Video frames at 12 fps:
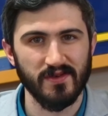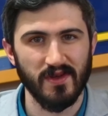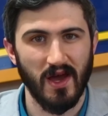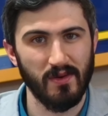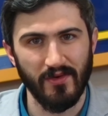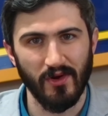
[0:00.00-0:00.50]

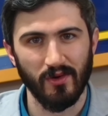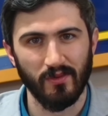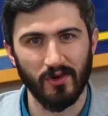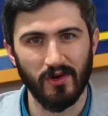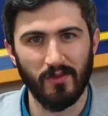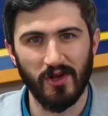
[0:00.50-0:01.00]
However,
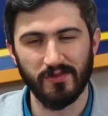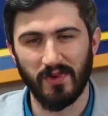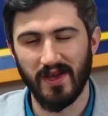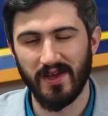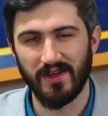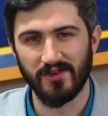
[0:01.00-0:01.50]
we're going to
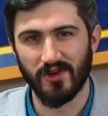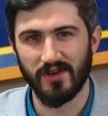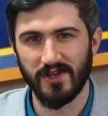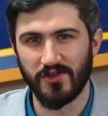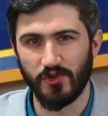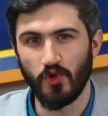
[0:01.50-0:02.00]
multiply it and turn
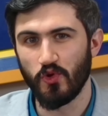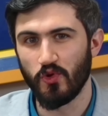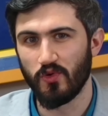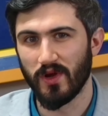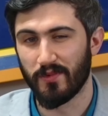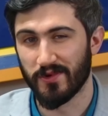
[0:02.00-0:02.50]
it
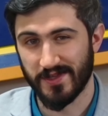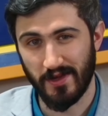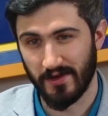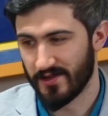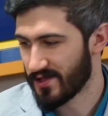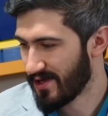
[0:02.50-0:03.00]
into a
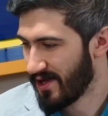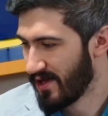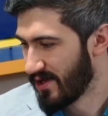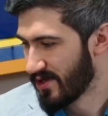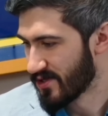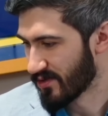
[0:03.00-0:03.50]
percentage.
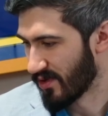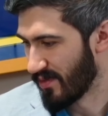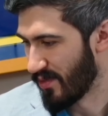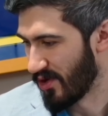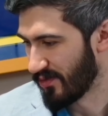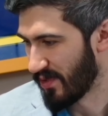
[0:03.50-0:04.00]
So we're
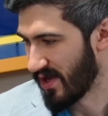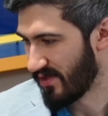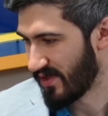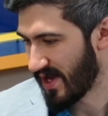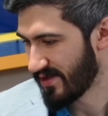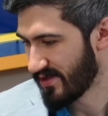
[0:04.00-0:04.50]
going to multiply
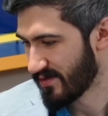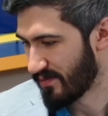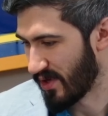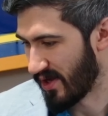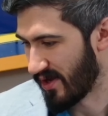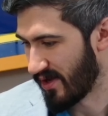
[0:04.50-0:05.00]
that
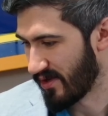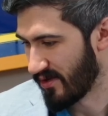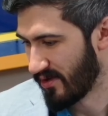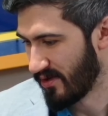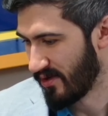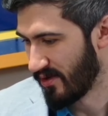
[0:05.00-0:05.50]
by
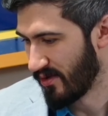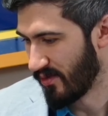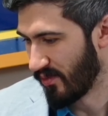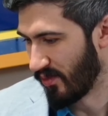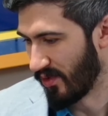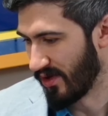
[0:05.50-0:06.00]

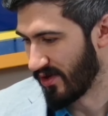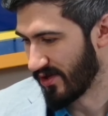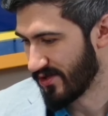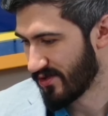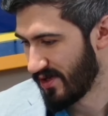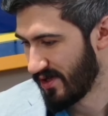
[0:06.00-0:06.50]

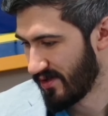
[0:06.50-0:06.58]
100.